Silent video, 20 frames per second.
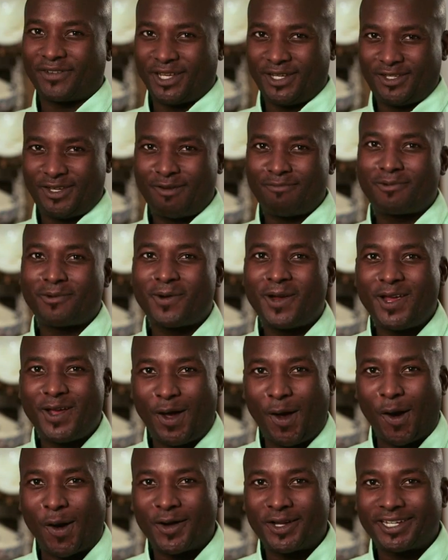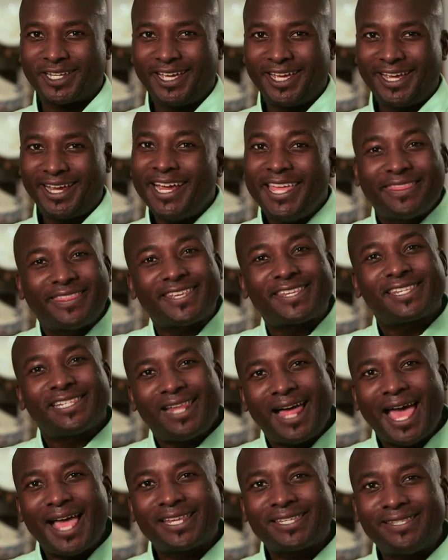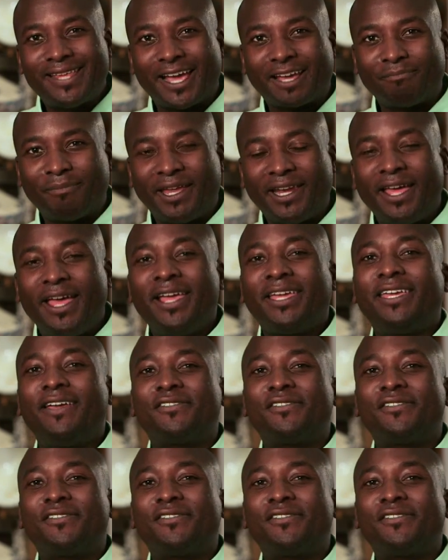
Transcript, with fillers: contemporary art. This last segment